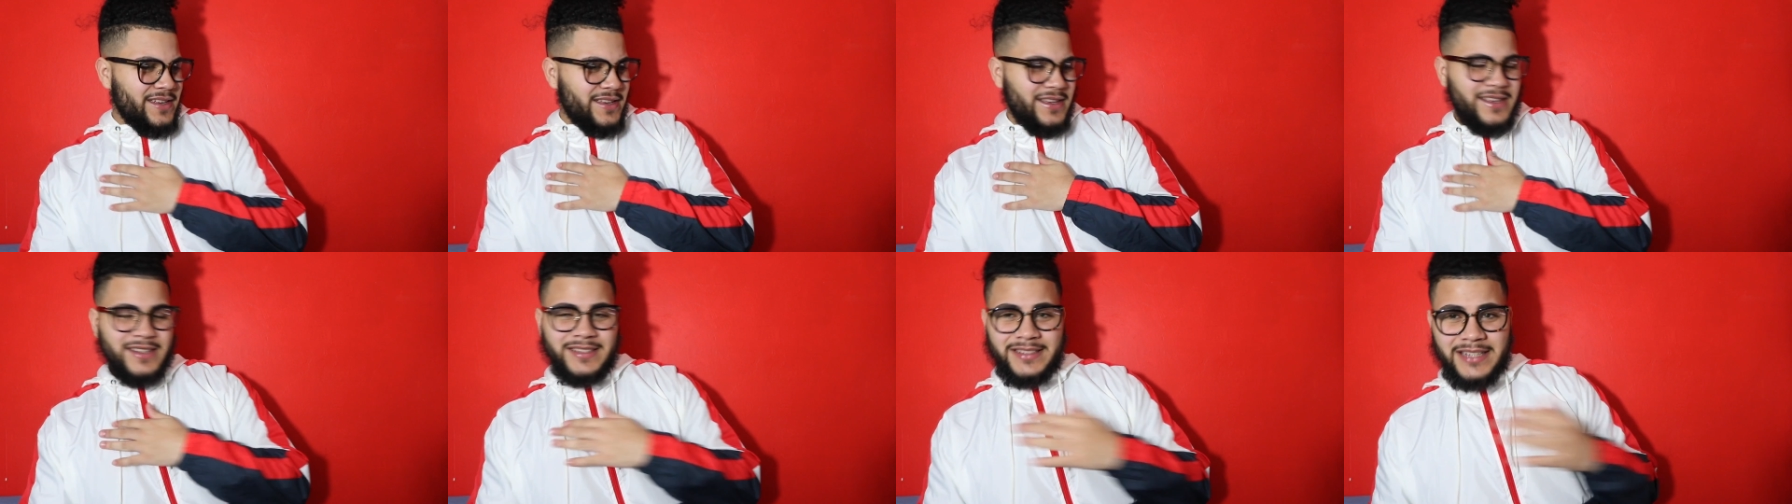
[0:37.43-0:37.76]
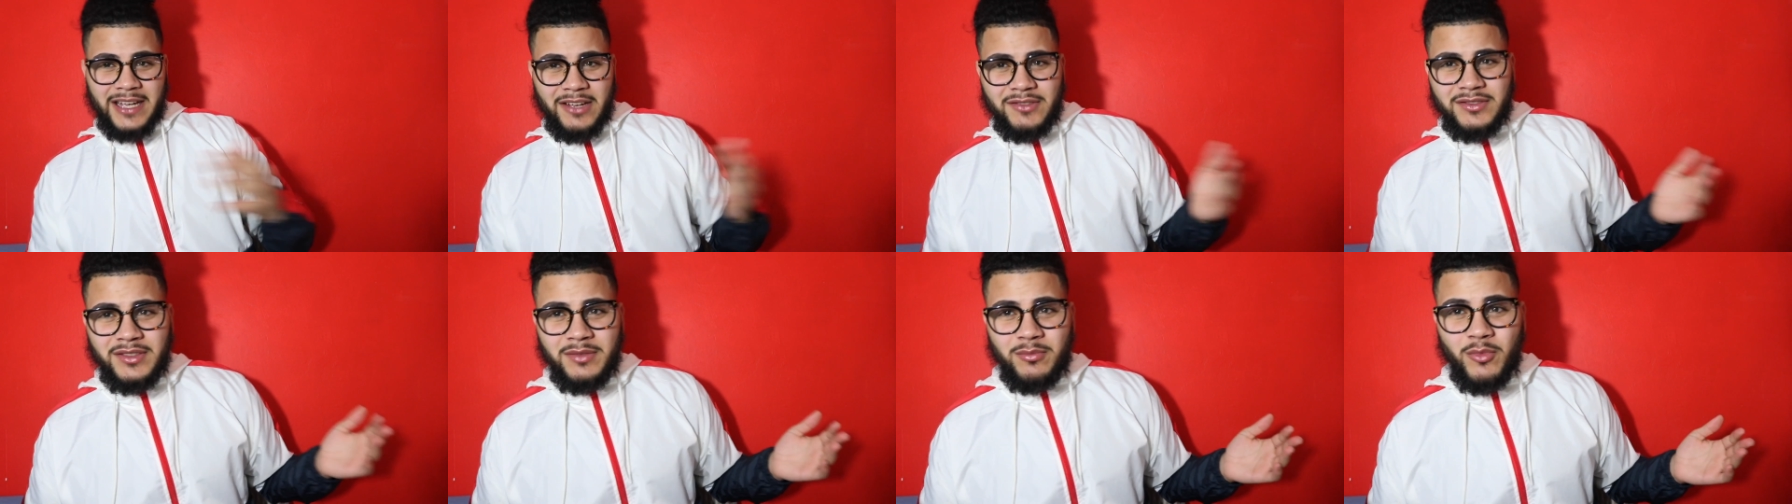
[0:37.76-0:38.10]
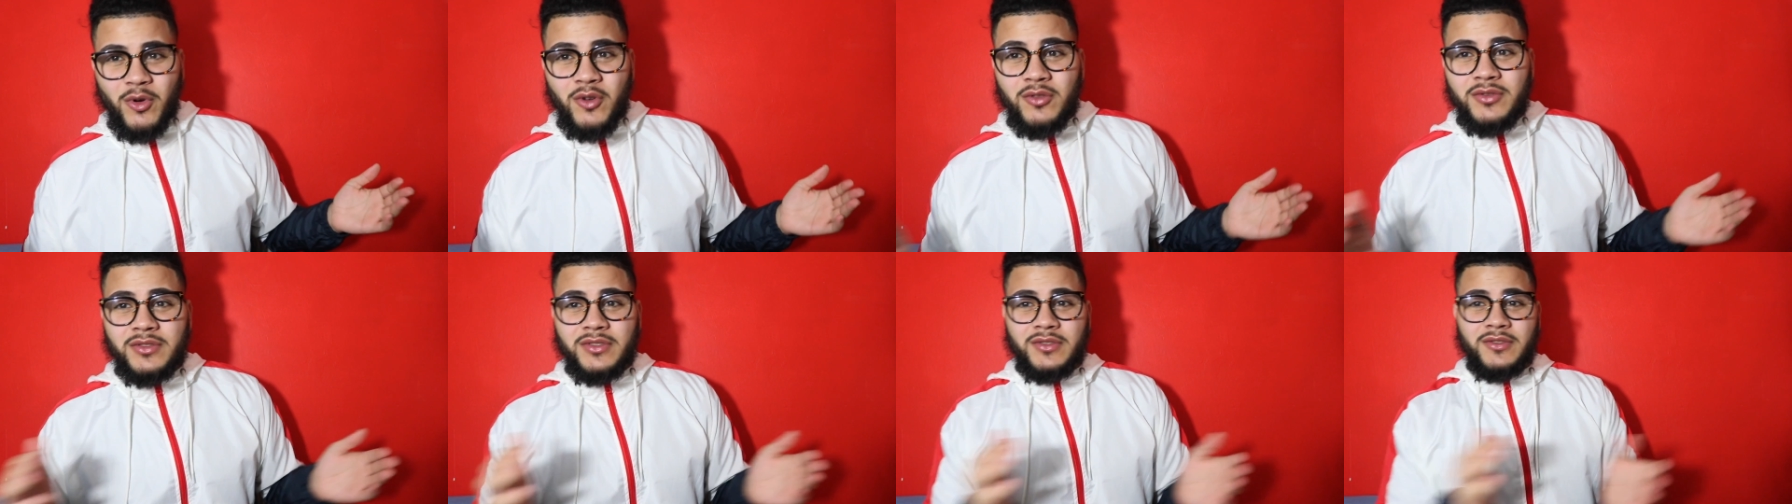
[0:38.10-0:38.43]
it sounds
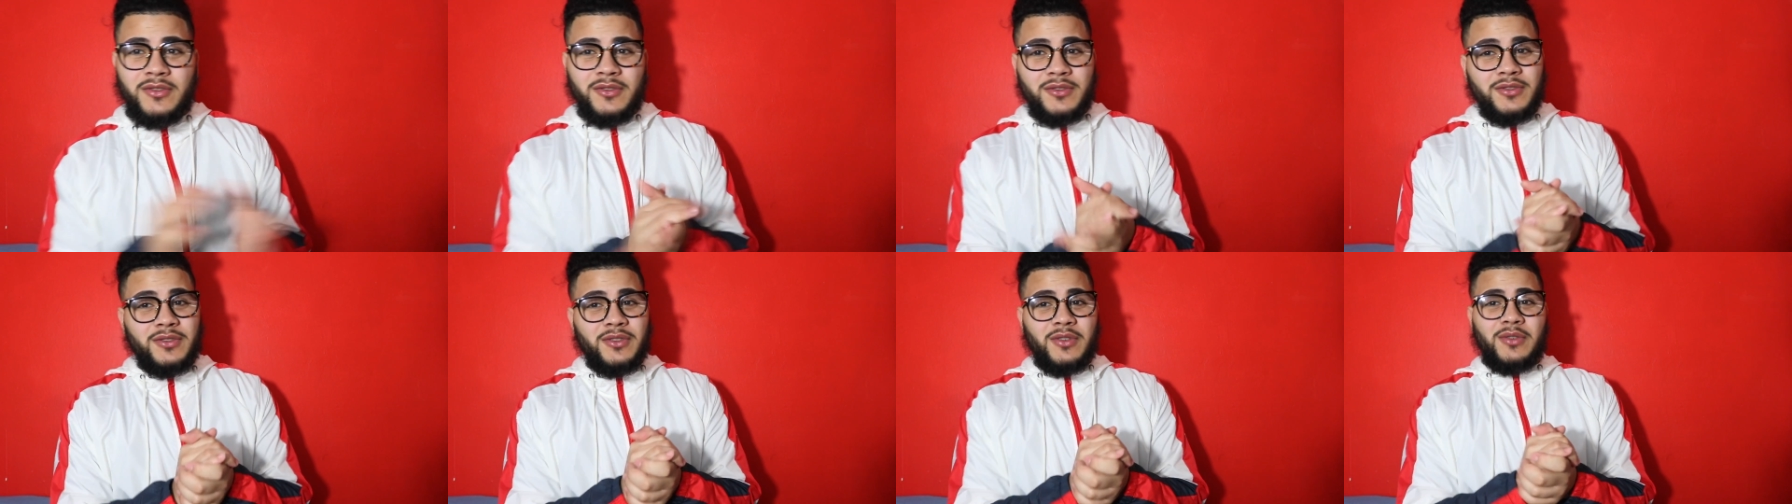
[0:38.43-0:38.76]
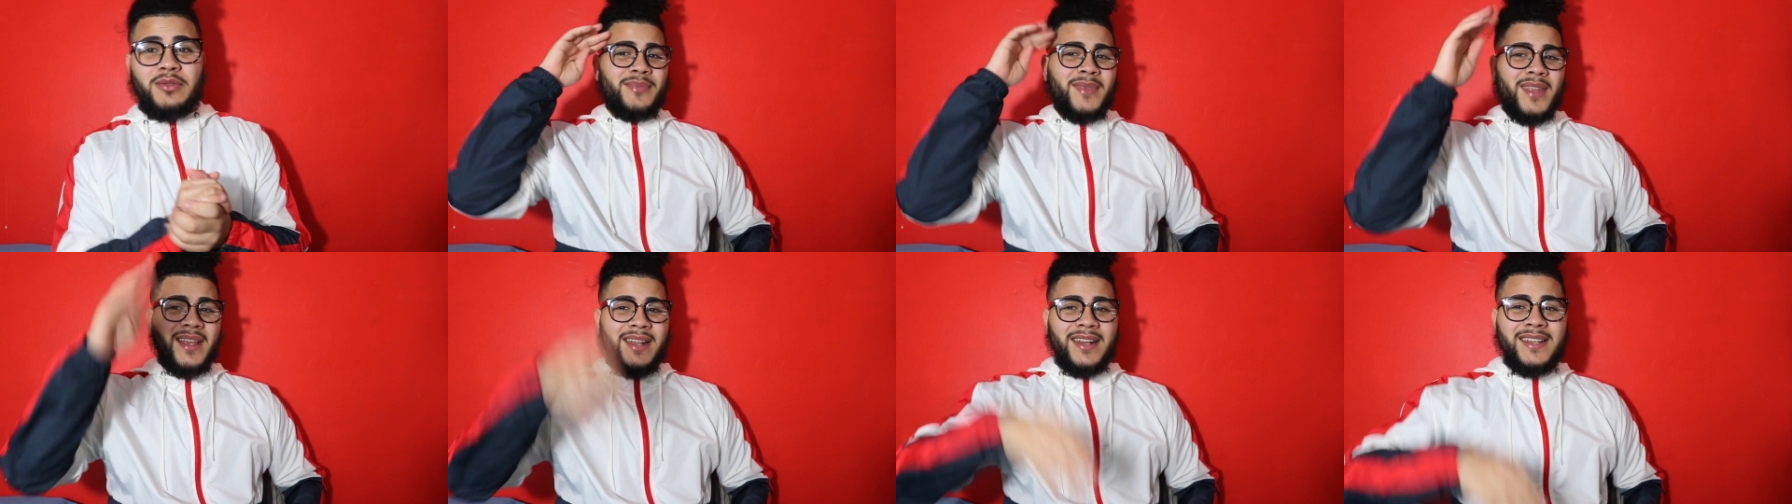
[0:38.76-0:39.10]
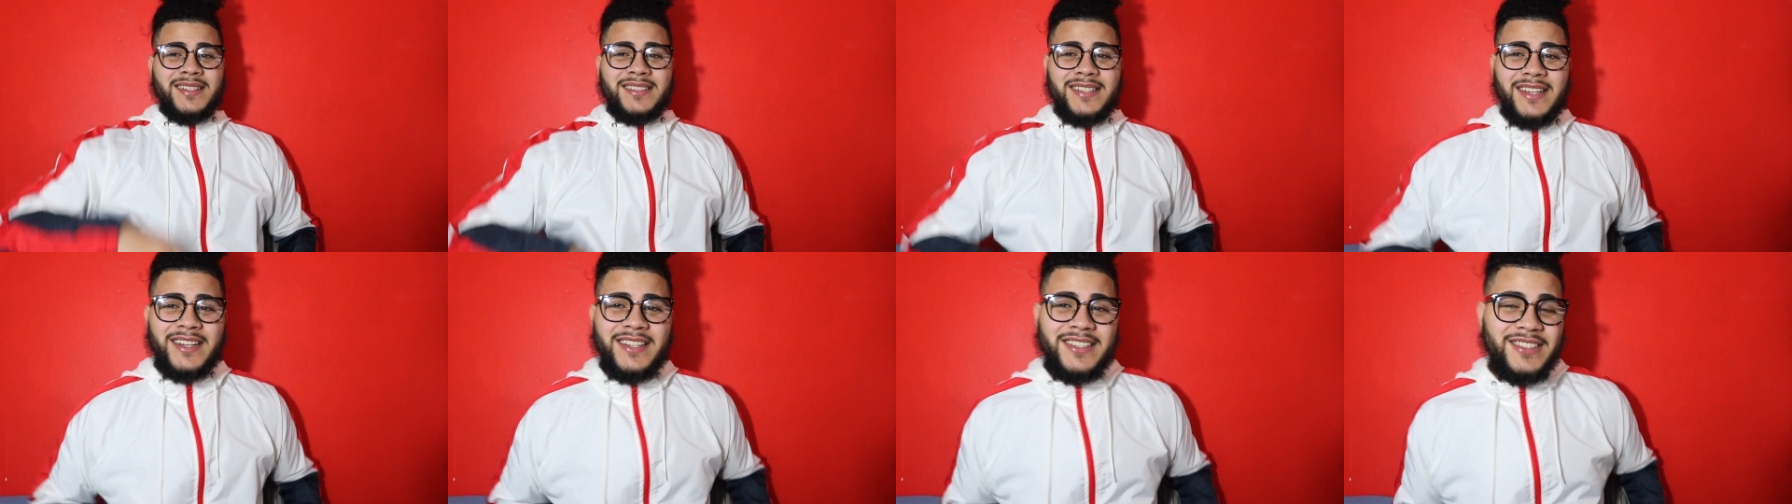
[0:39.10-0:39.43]
emotional. So,
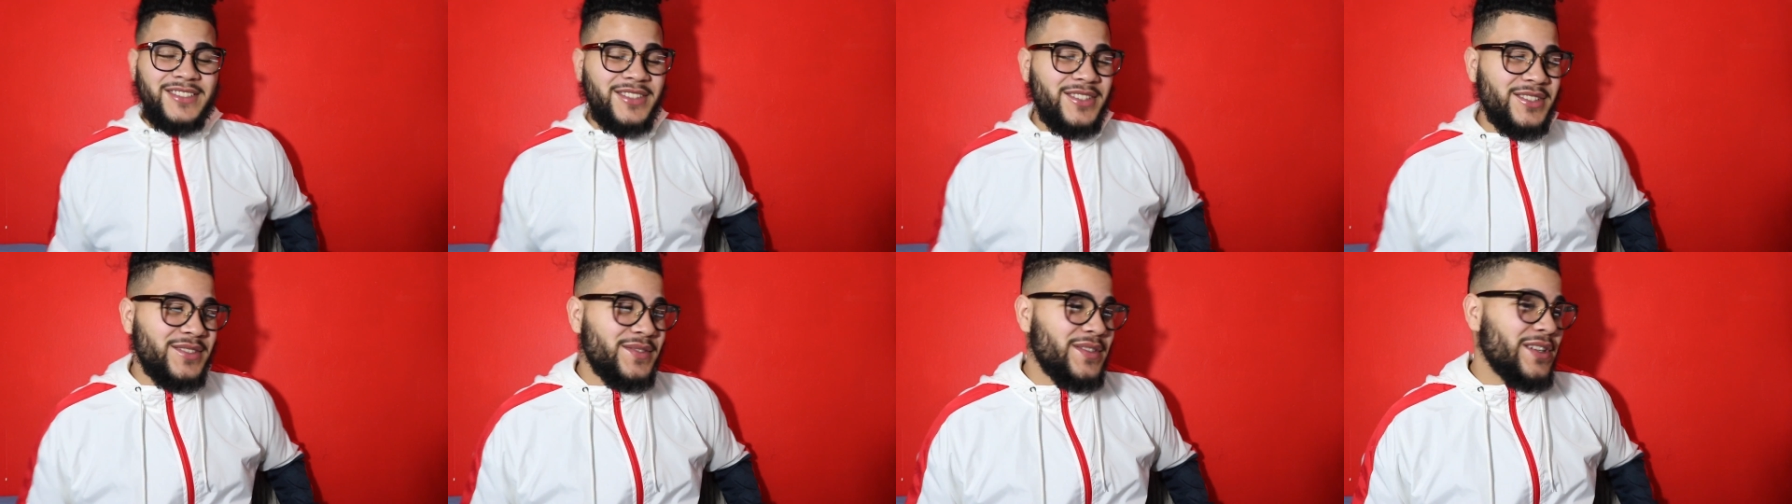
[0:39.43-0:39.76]
let's get into this